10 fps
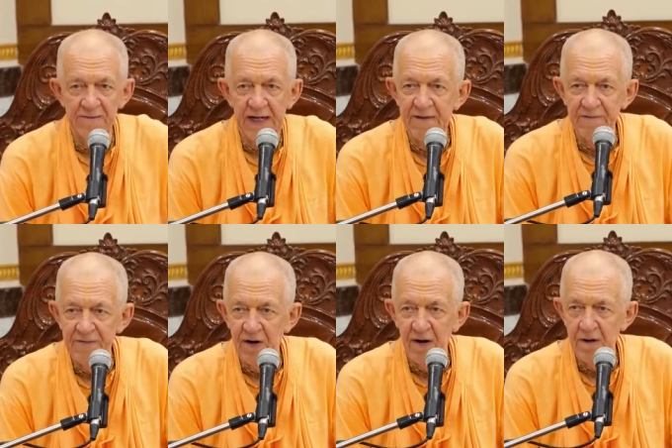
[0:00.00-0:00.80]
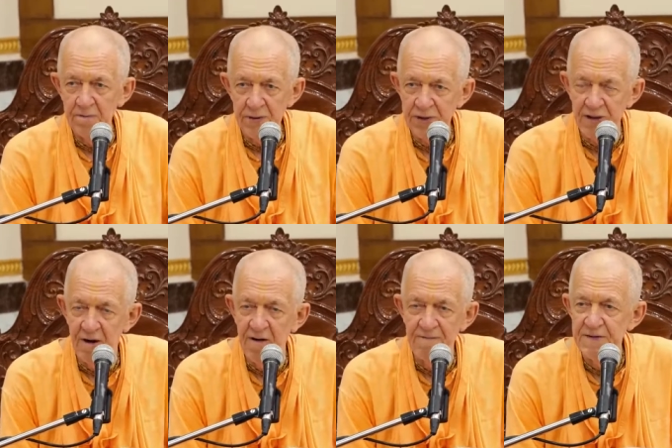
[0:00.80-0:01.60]
divine
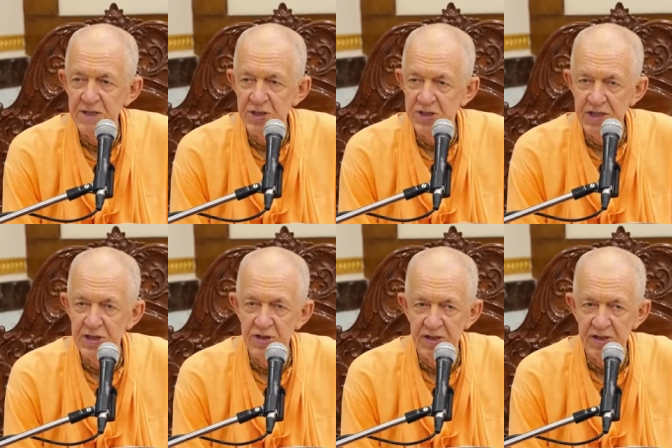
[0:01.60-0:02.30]
forms of Sri